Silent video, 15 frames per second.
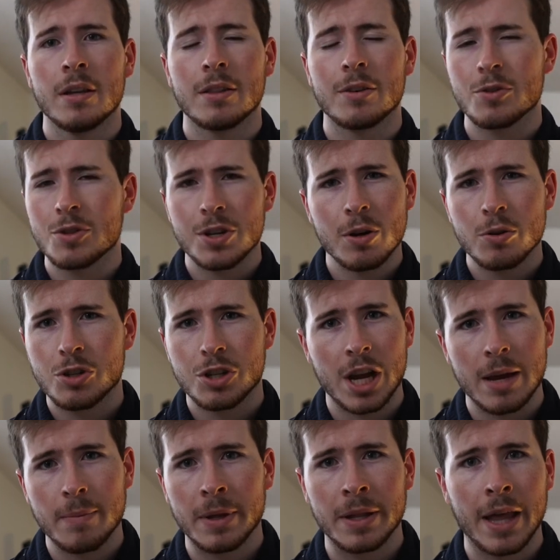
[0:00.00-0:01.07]
There's no
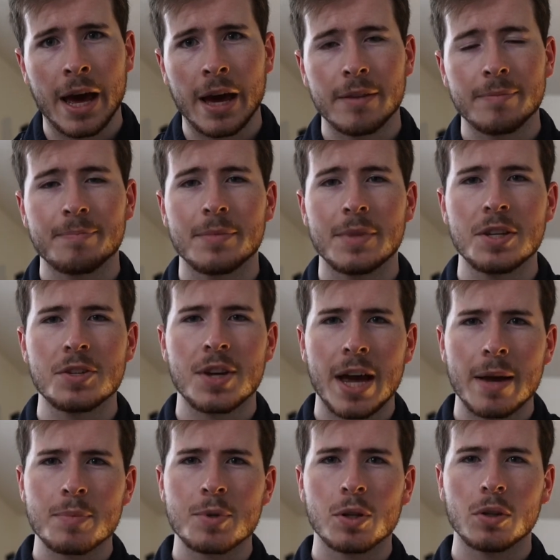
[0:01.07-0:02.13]
shame in that. These
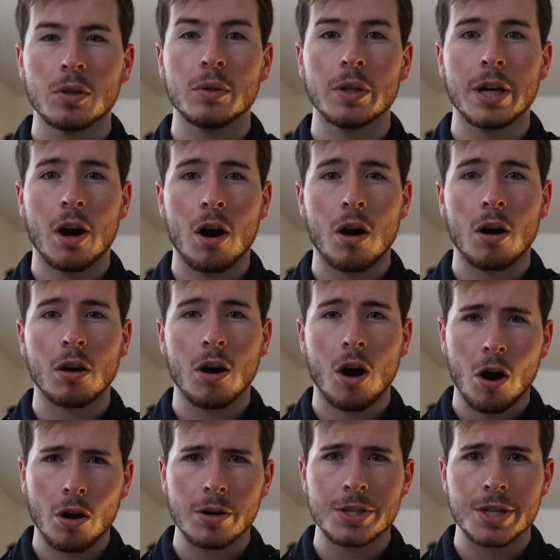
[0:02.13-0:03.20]
absolutely are
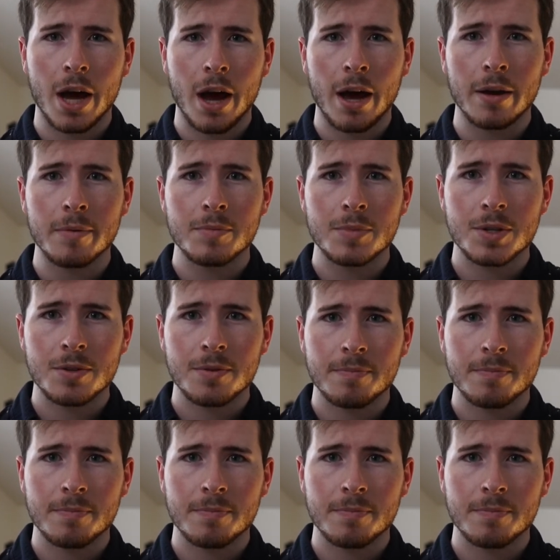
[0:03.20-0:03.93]
hard times.